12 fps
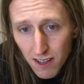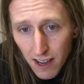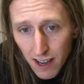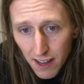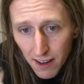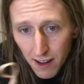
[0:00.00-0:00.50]

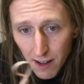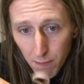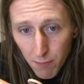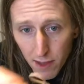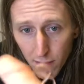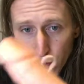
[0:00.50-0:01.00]
And
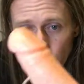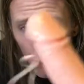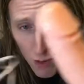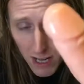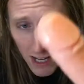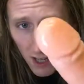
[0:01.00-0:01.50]
if you're
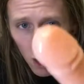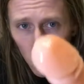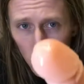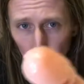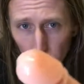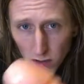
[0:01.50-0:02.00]
really
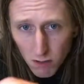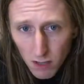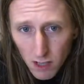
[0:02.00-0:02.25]
cool